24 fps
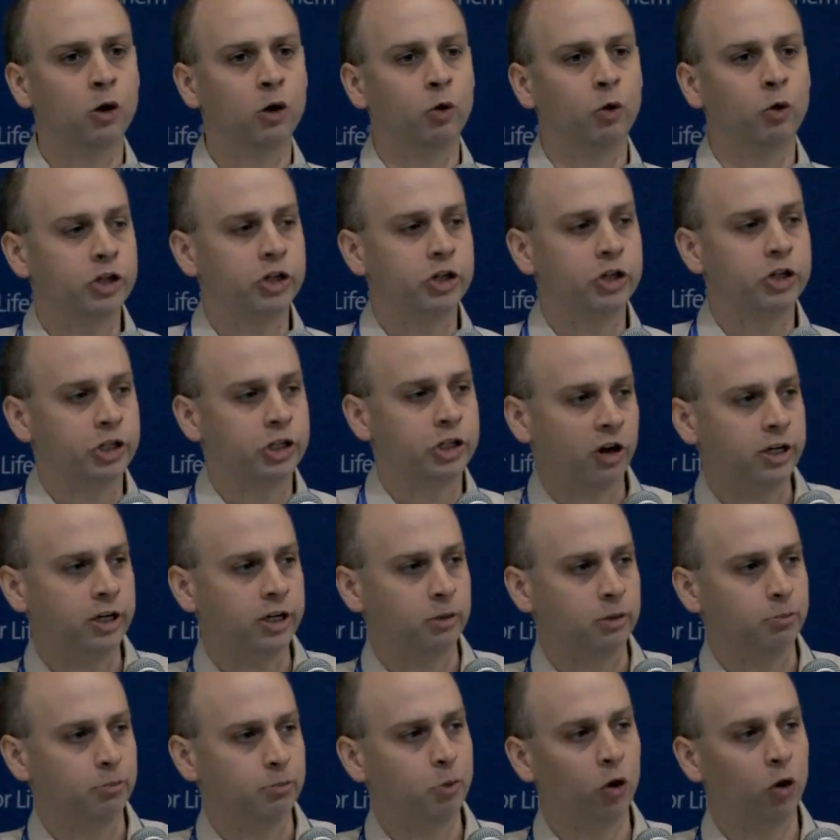We're just trying
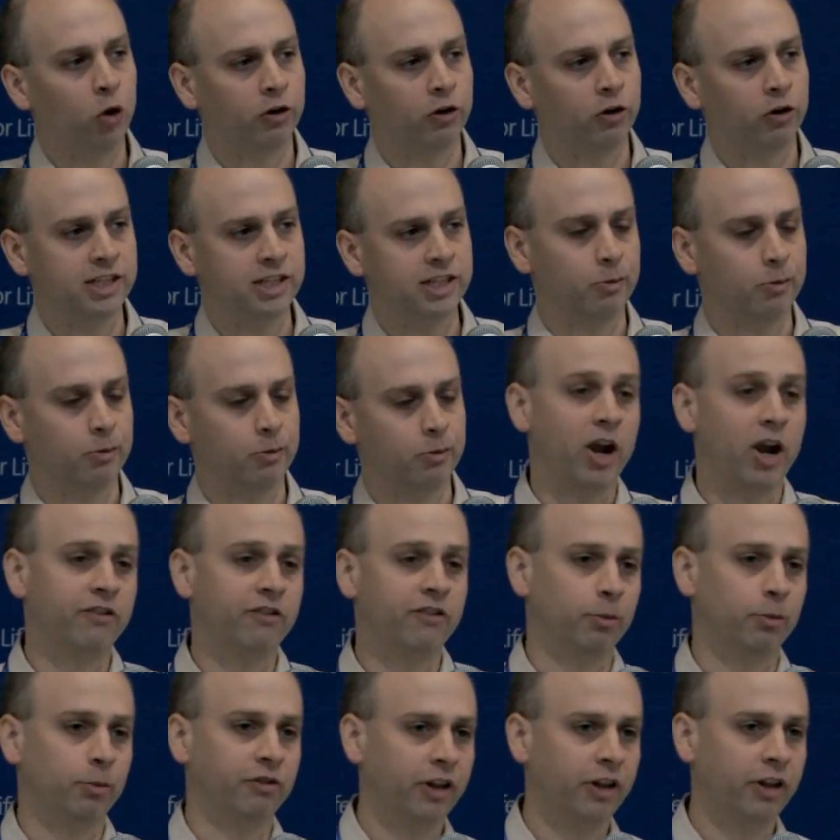to polarize them away
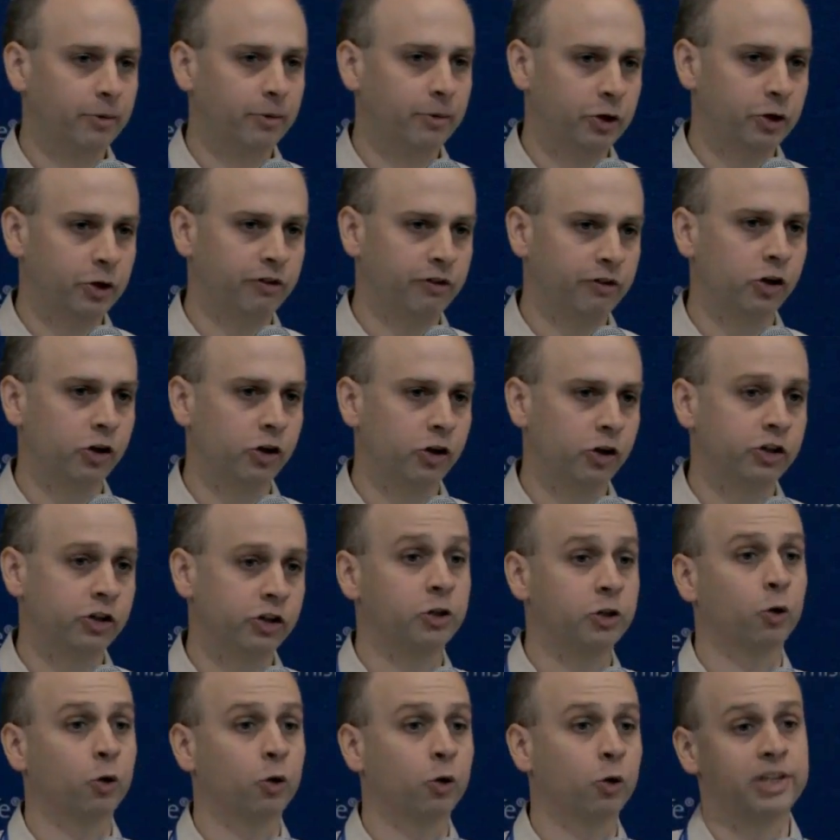from inflammatory function
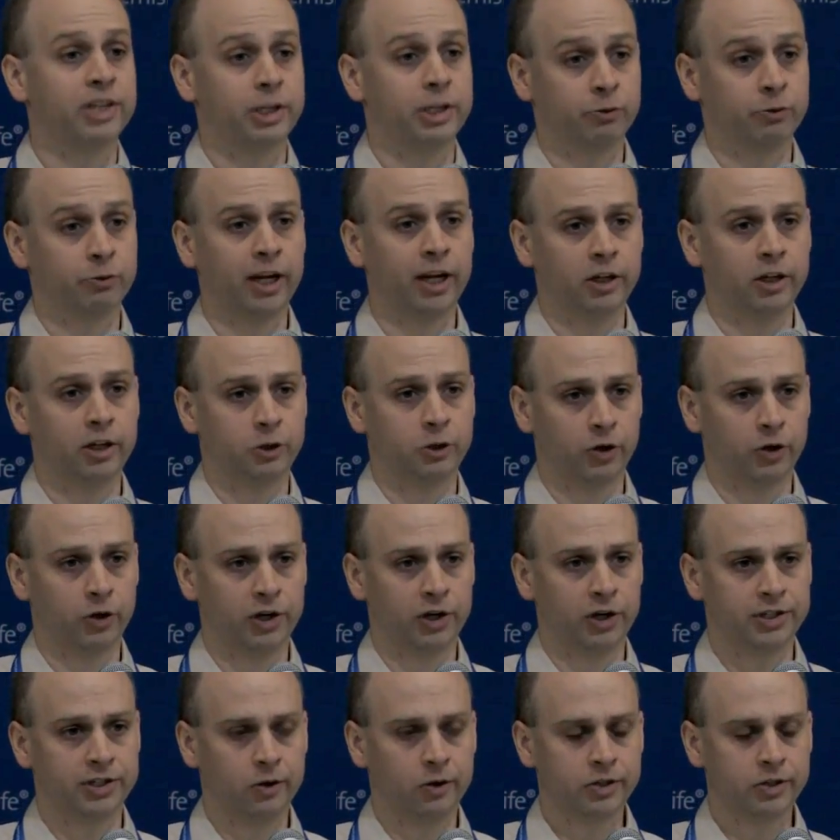and towards these regulatory
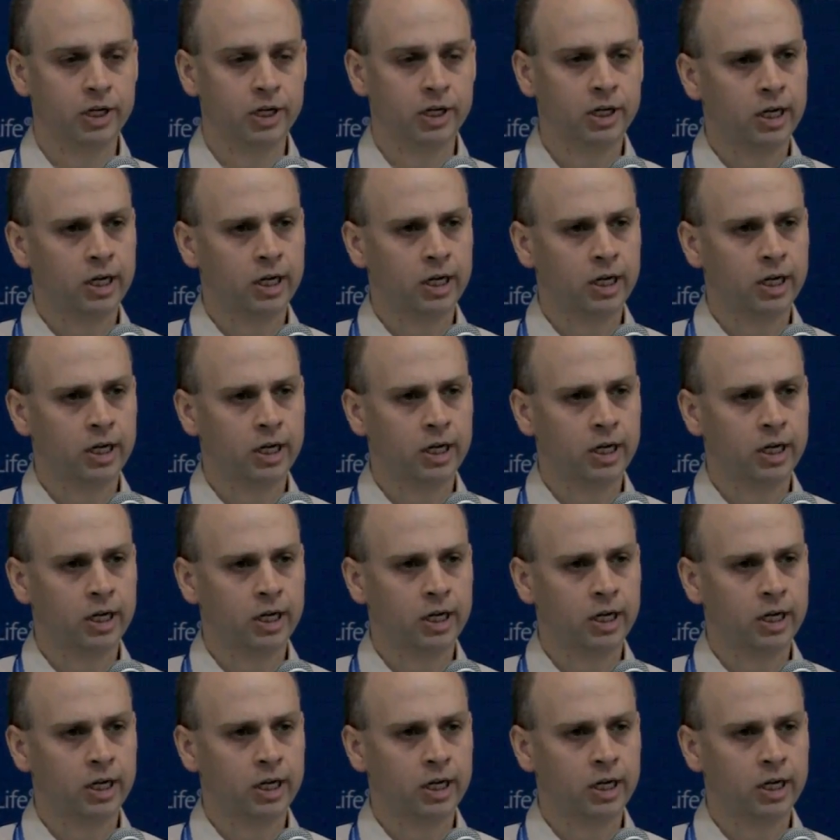cells.